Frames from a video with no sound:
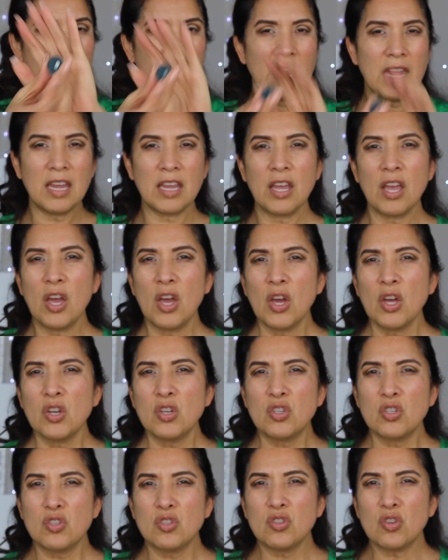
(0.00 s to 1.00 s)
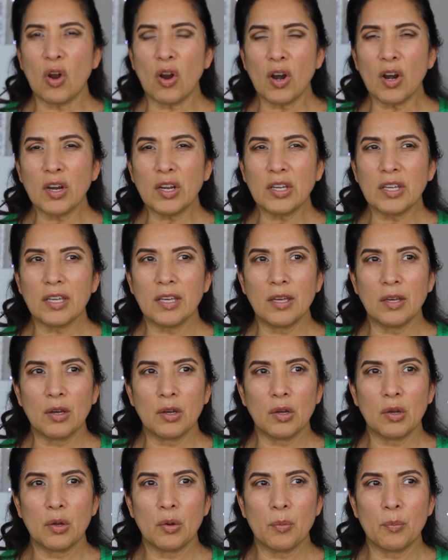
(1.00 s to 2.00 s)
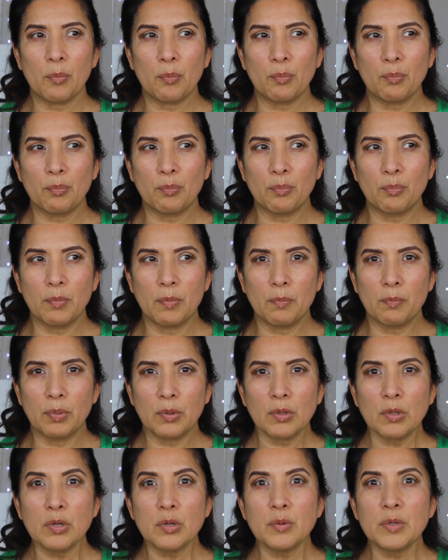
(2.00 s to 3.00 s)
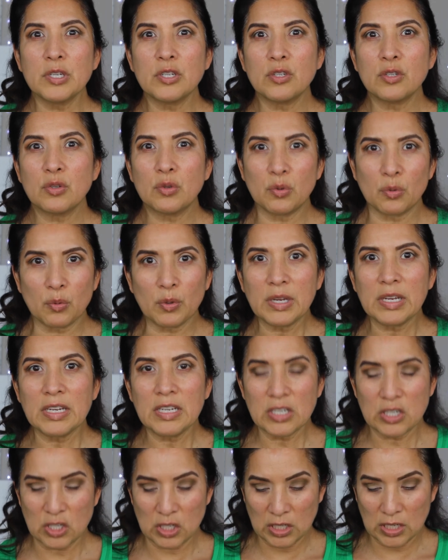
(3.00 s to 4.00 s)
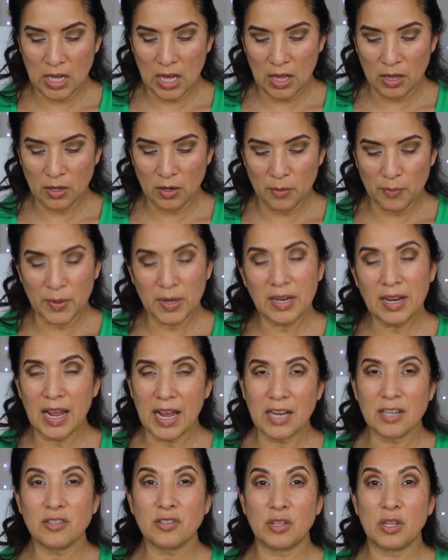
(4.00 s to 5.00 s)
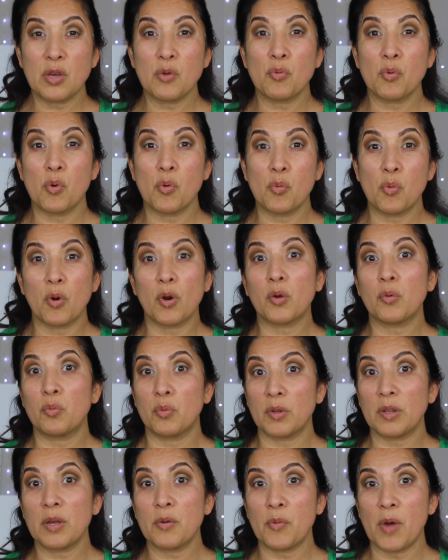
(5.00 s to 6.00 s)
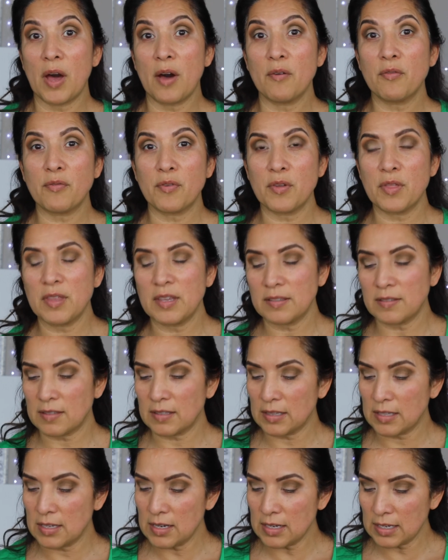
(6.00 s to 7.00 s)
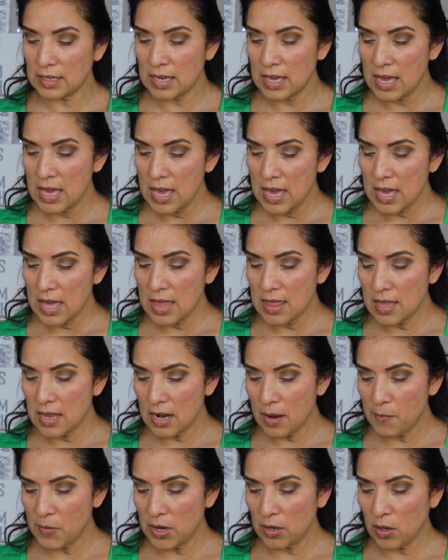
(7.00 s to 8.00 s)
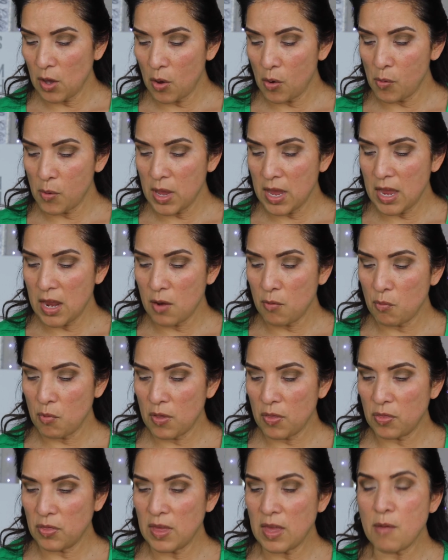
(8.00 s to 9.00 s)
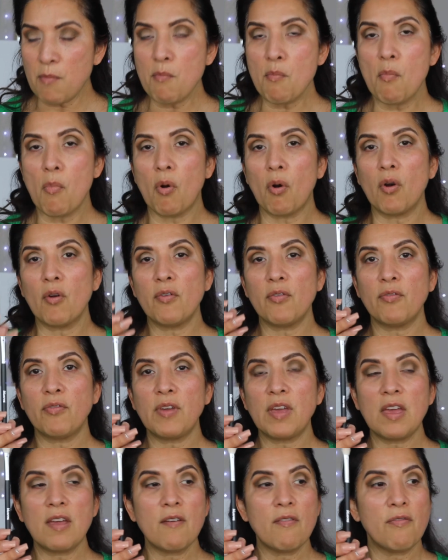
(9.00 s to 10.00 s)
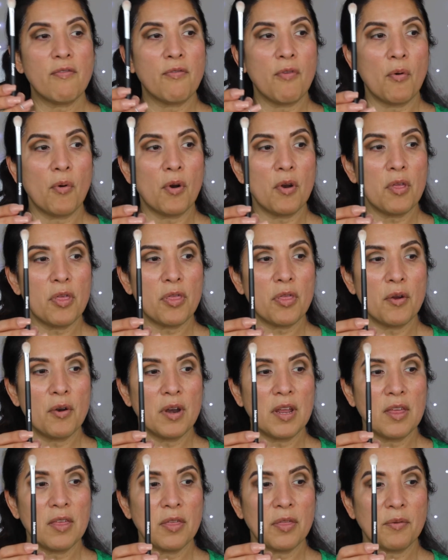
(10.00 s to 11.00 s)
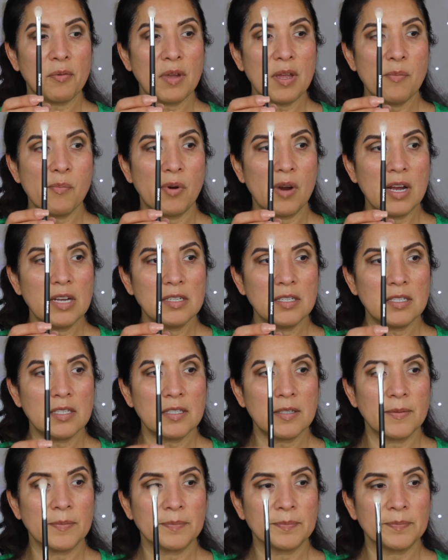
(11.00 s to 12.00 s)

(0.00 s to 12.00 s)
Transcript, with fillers: a dark bluish greenish color, but it actually will work really well for this look. And then I'm gonna go in with the Morphe 433 brush.